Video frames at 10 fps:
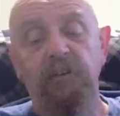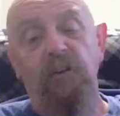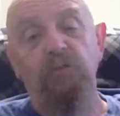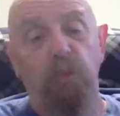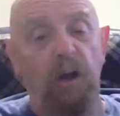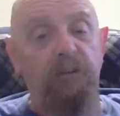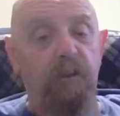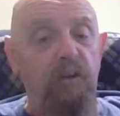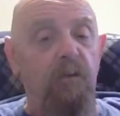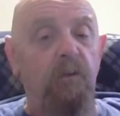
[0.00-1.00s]
his one
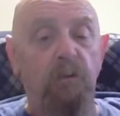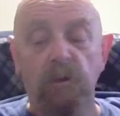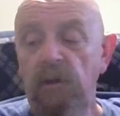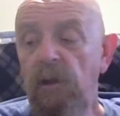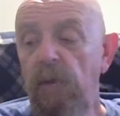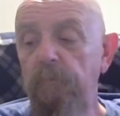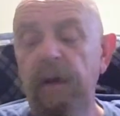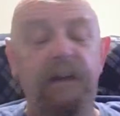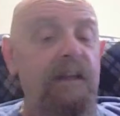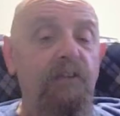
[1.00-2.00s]
little
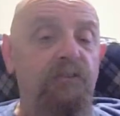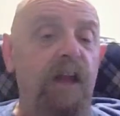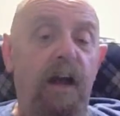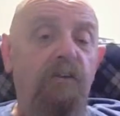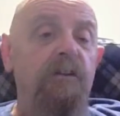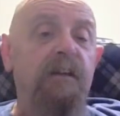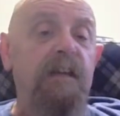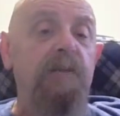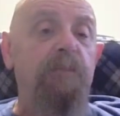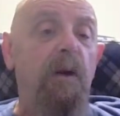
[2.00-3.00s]
mini is not going to
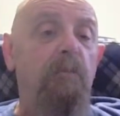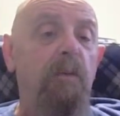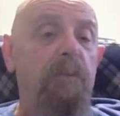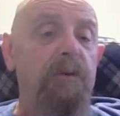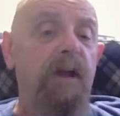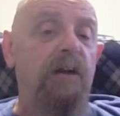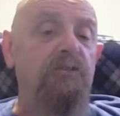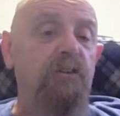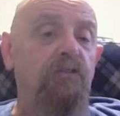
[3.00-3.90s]
keep up with production.